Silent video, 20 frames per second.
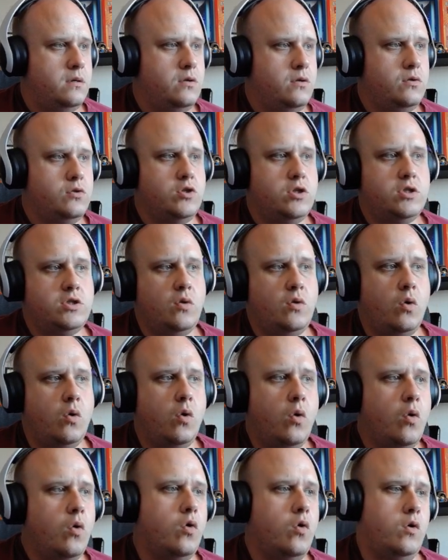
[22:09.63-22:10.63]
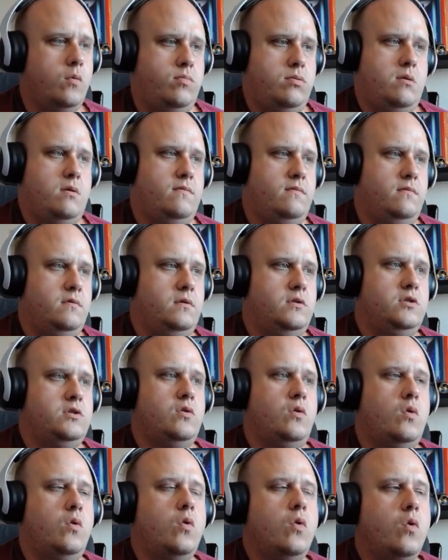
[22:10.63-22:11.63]
You're just a whore, bro. You're just
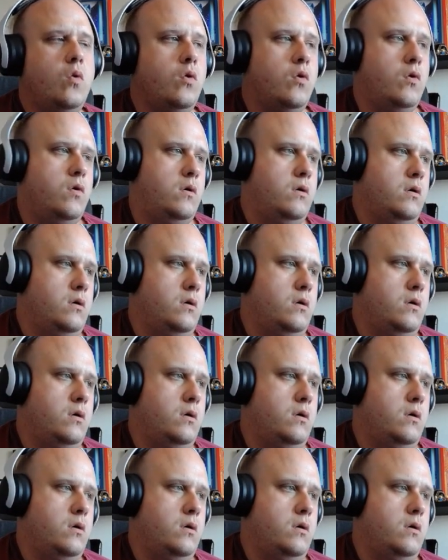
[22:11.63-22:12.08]
a whore